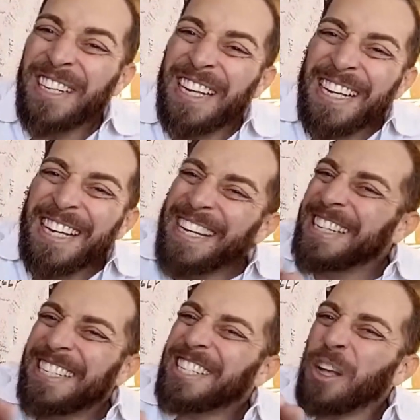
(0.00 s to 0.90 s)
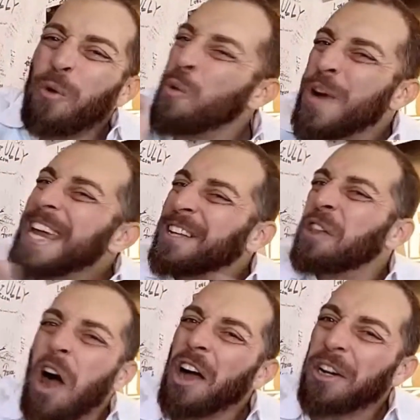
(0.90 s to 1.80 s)
just just a
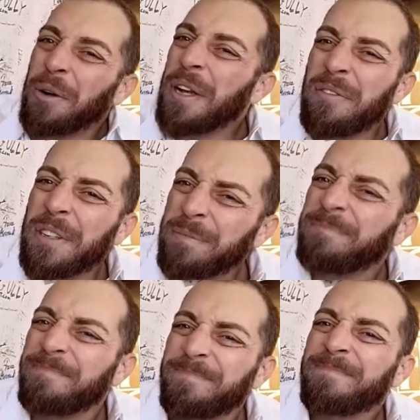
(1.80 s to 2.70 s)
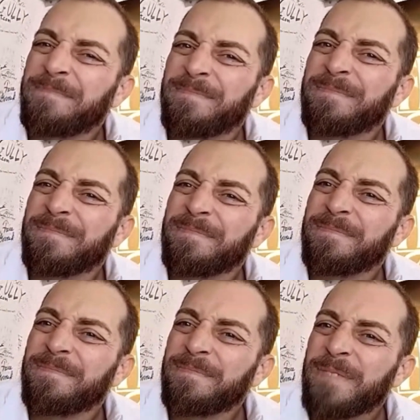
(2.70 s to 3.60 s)
week longer, even.
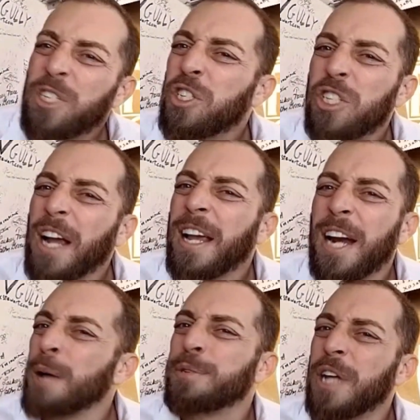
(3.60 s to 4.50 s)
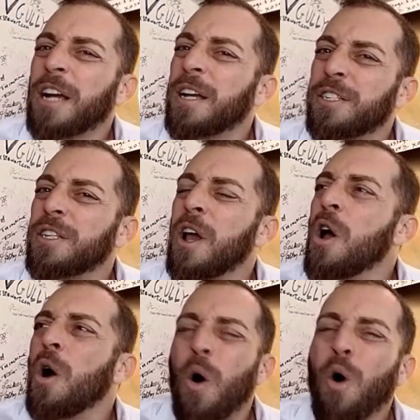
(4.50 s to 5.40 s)
Just suck it up, suck it,
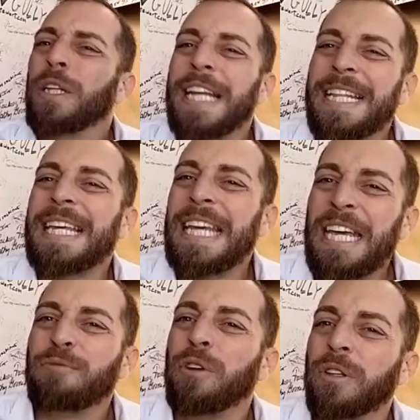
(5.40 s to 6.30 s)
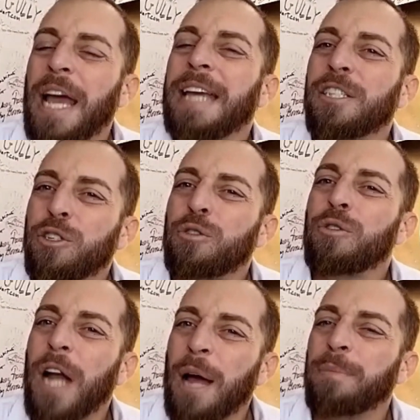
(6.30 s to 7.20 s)
hold in the evil. Yeah, you
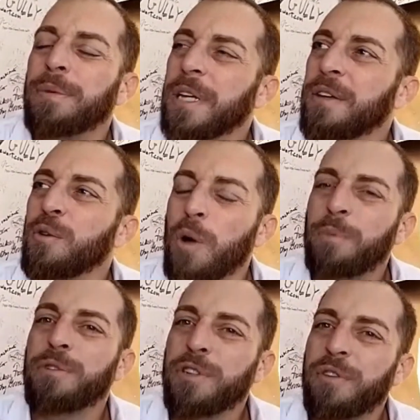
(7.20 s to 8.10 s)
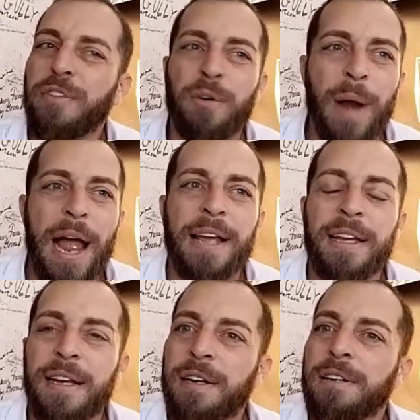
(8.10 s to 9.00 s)
screwed up. You, you want to preserve your
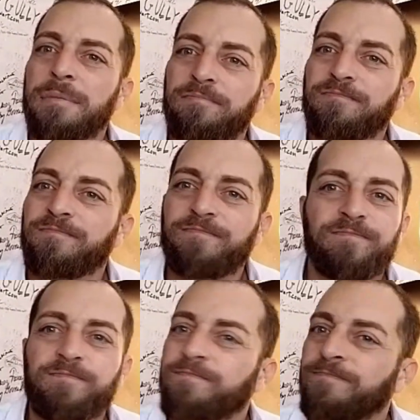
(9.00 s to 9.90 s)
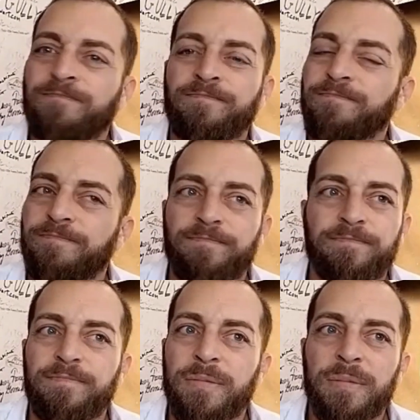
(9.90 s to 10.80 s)
racket here? Mm-mm.